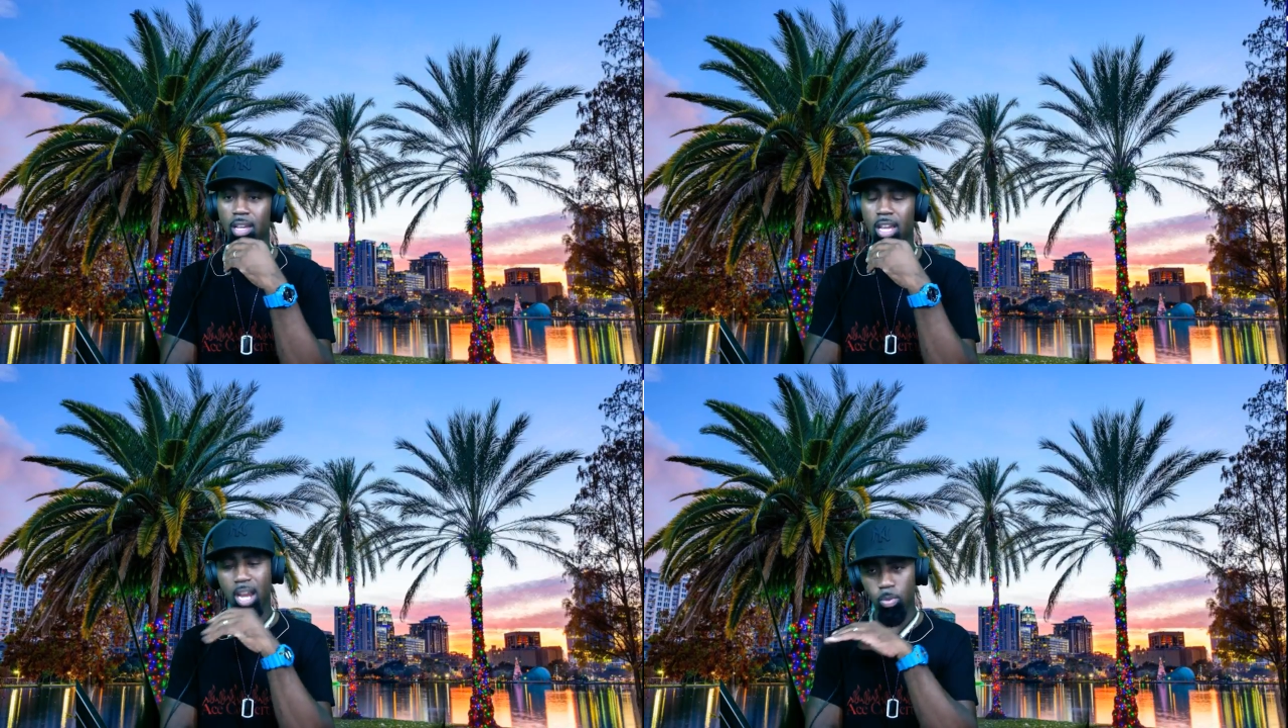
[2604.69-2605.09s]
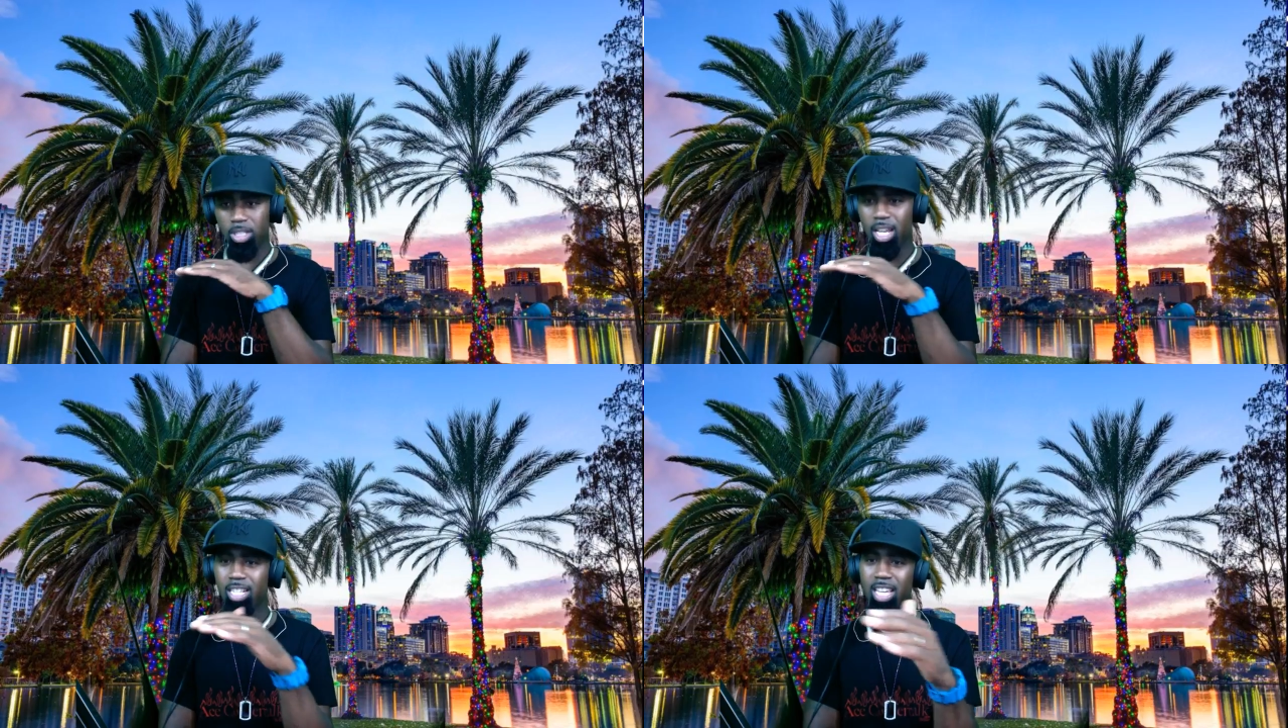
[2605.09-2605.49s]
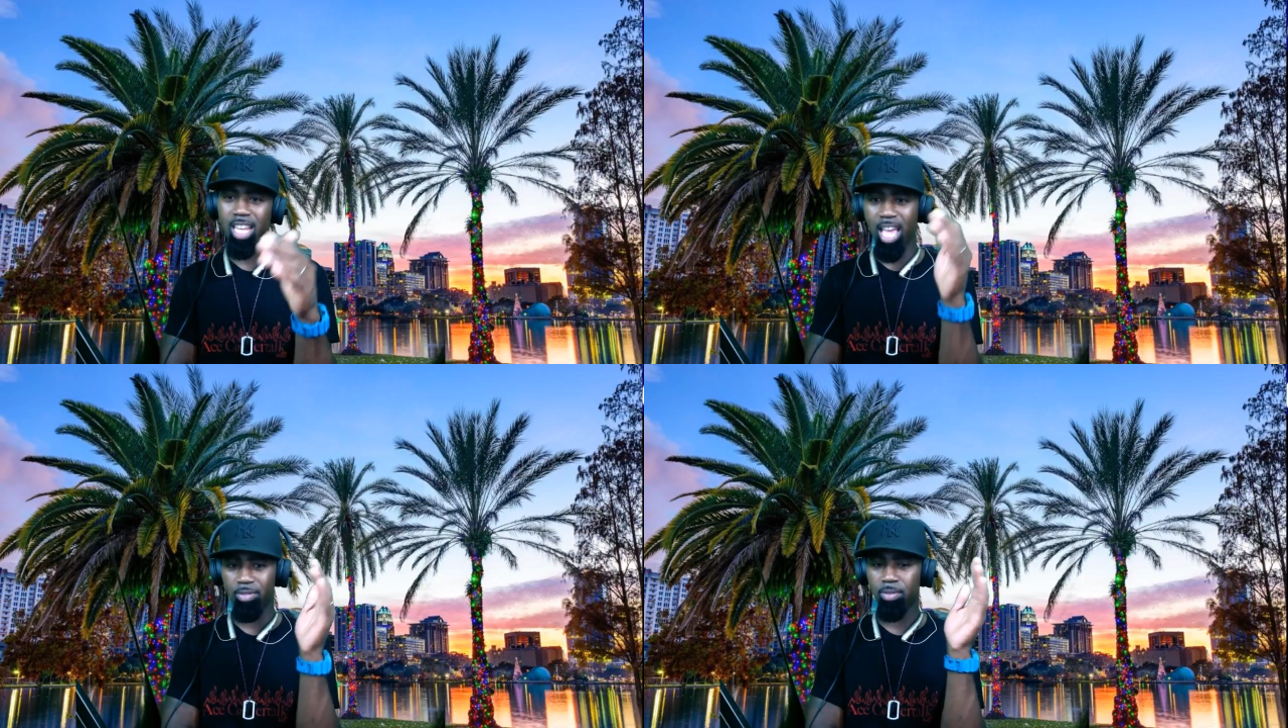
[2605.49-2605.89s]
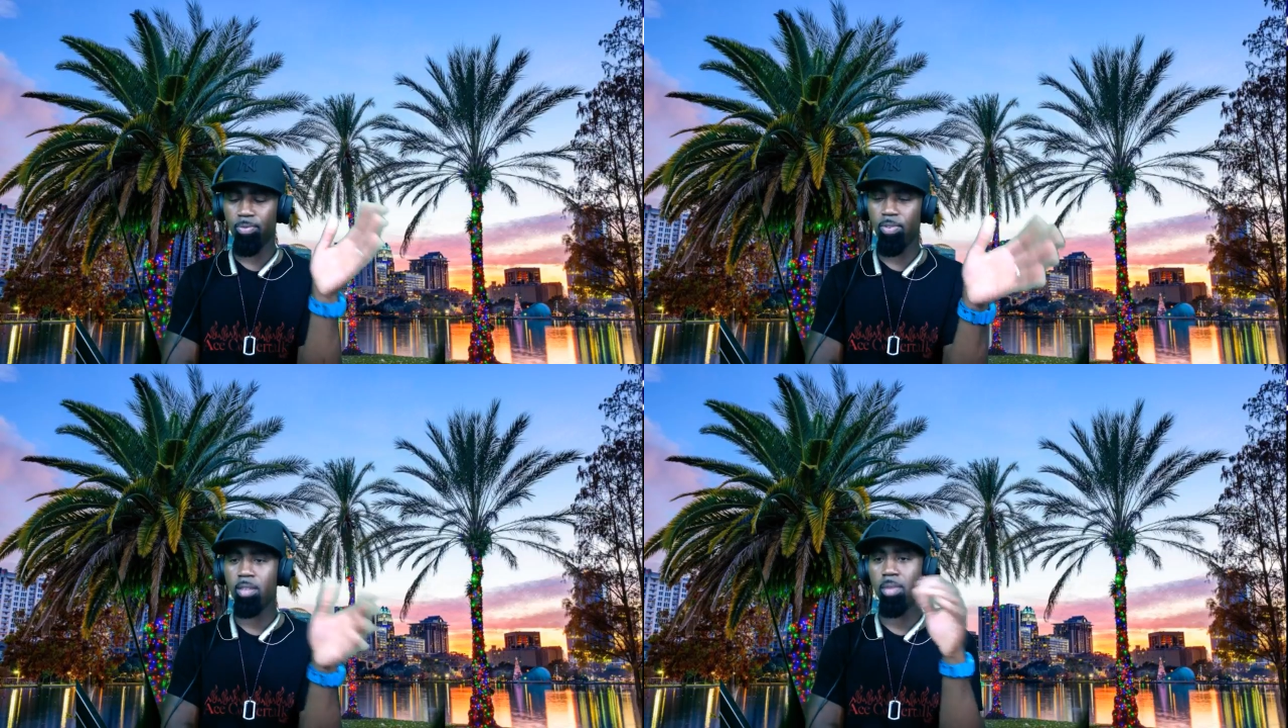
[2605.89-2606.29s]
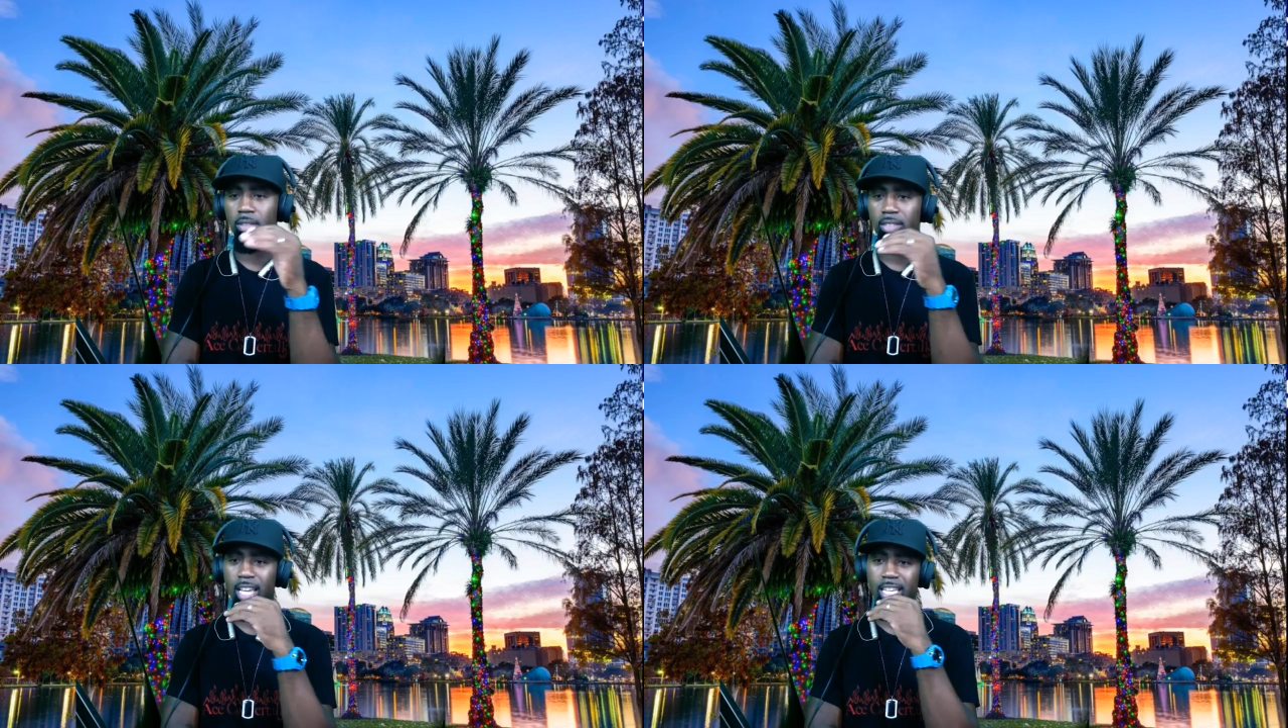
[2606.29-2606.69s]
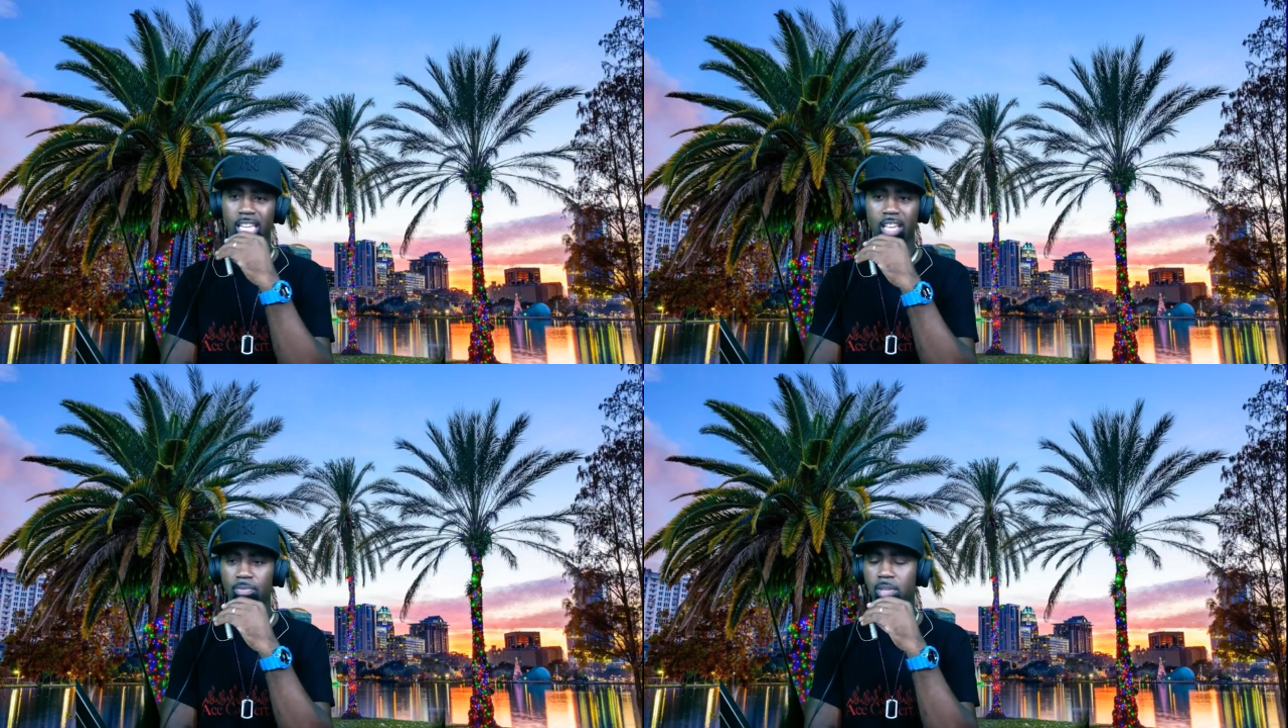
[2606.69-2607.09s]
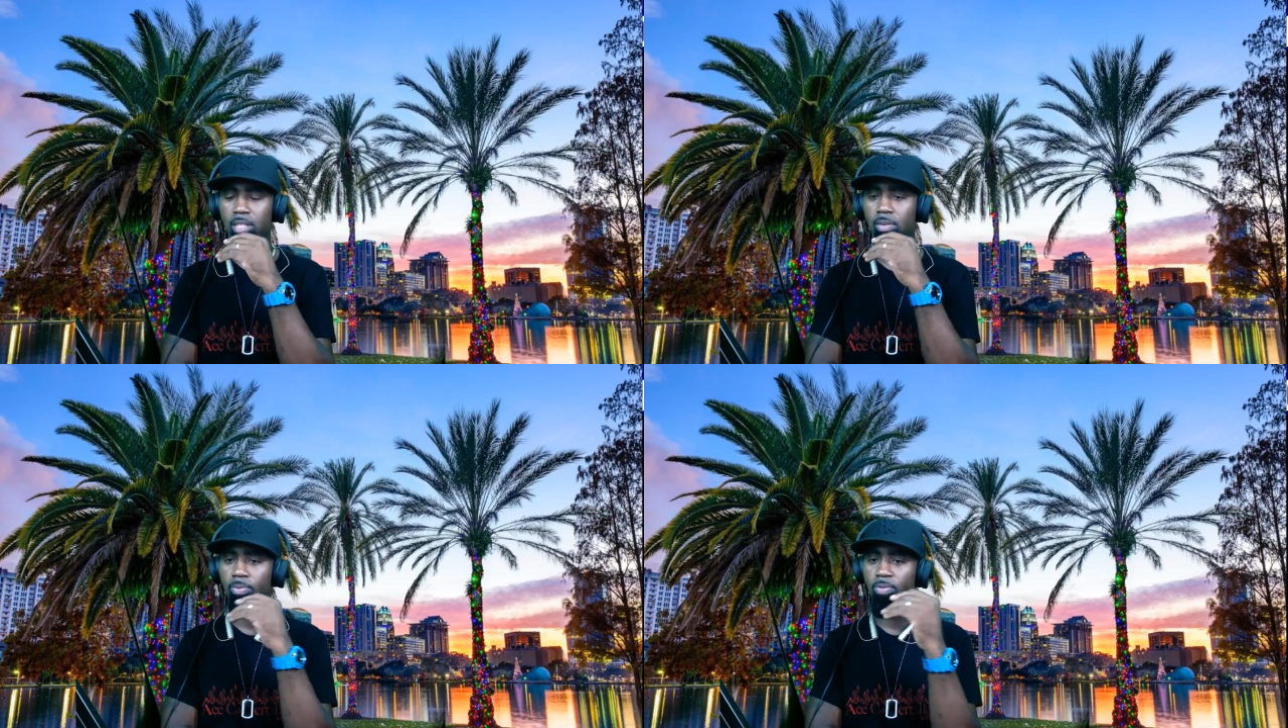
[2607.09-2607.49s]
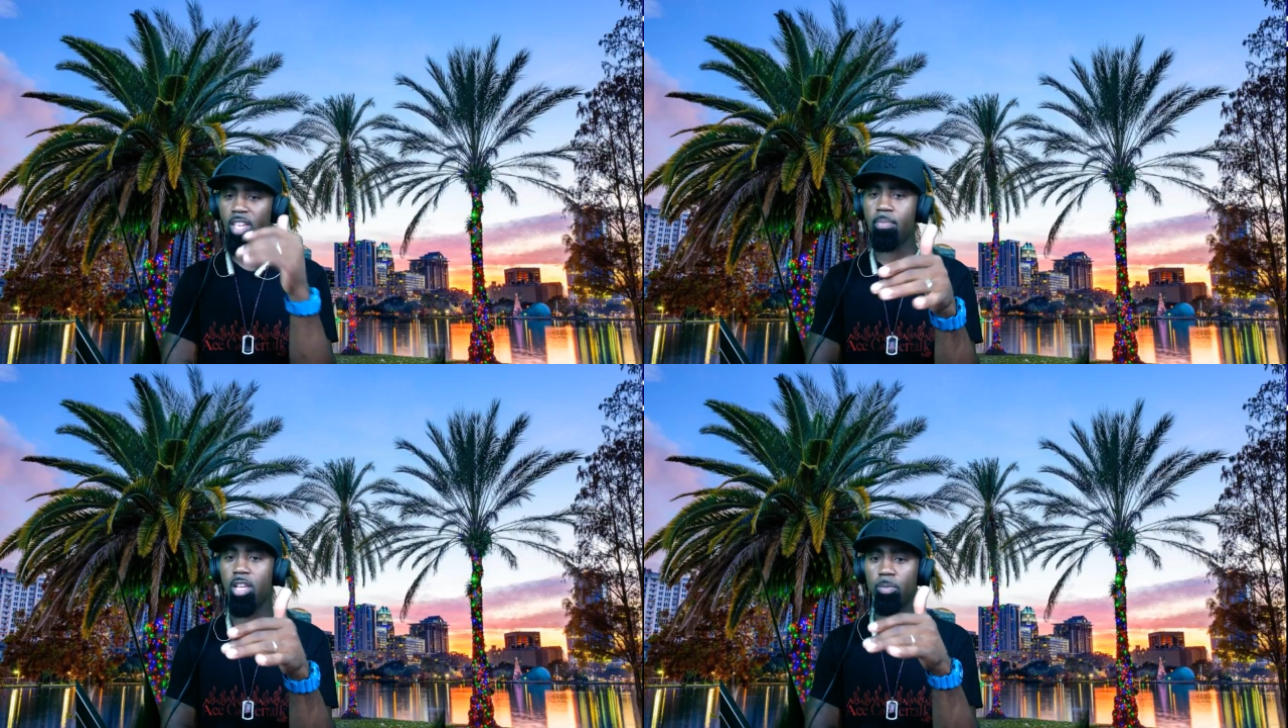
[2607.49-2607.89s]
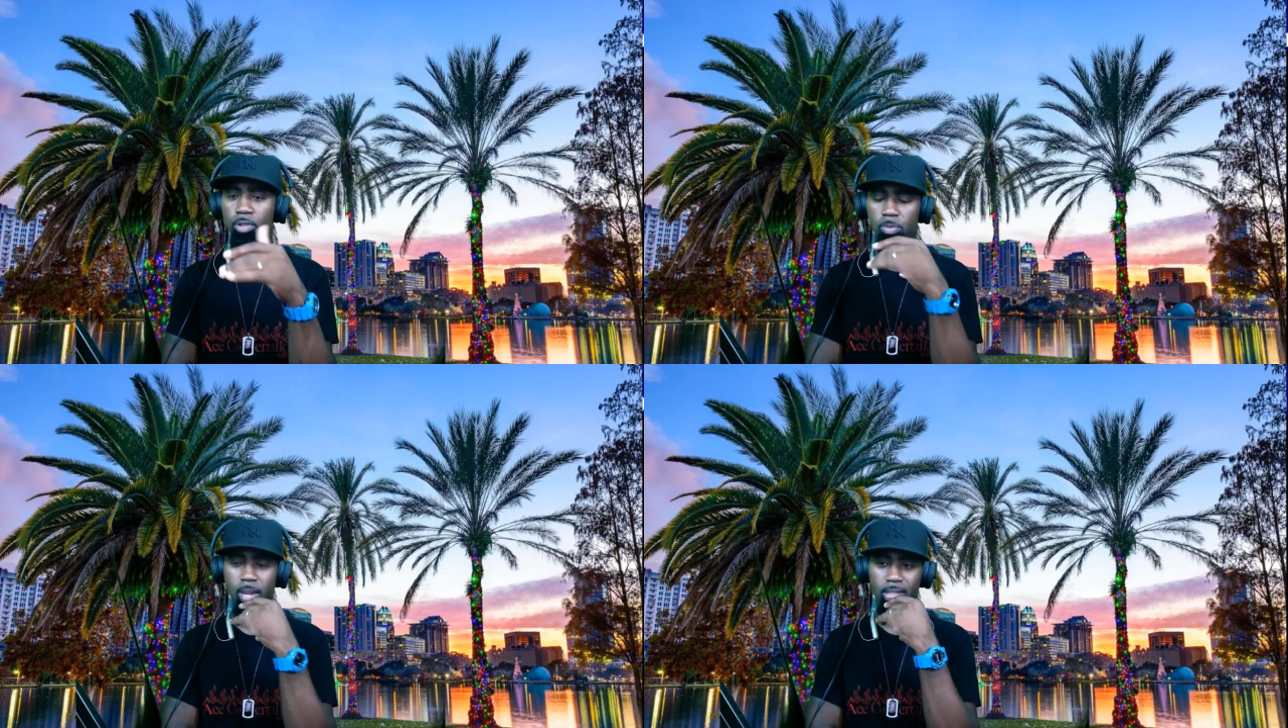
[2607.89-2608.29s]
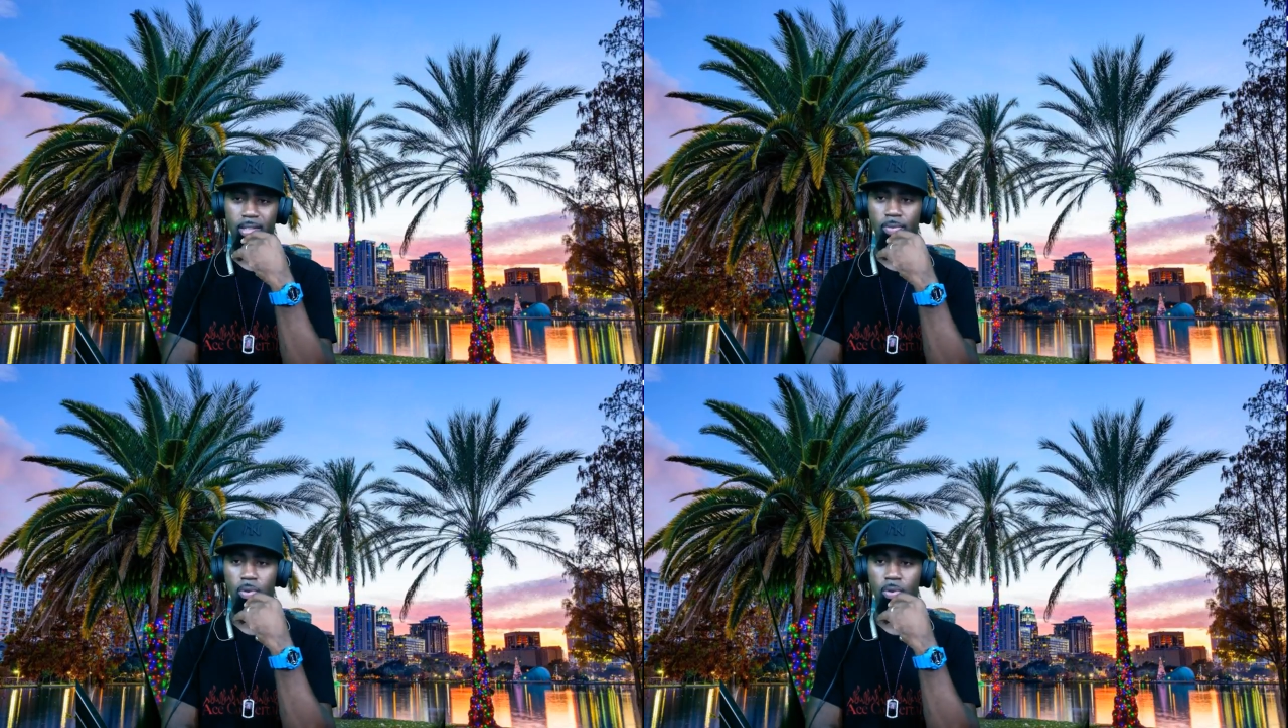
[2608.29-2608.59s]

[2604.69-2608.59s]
And I wish I did have some females that can give me some female perspective